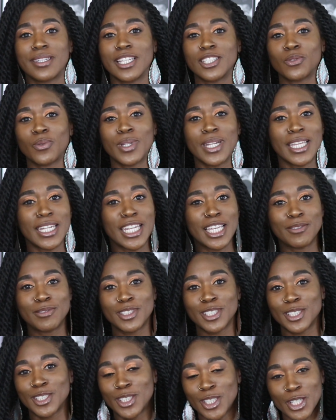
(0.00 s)
That's what I love
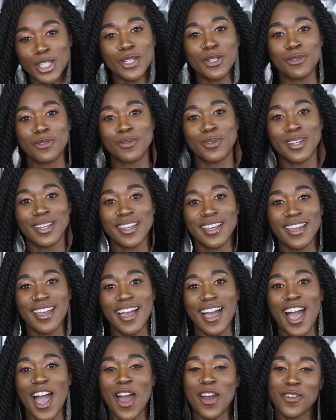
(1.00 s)
to do.
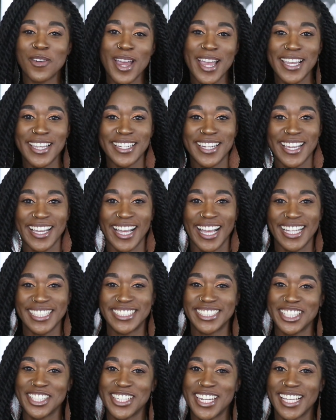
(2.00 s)
All right,
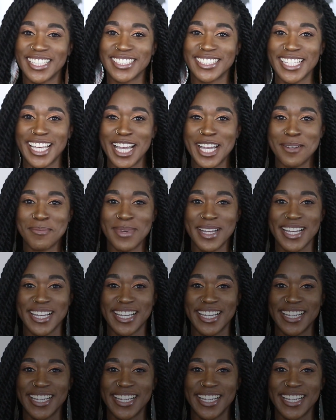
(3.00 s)
until next time.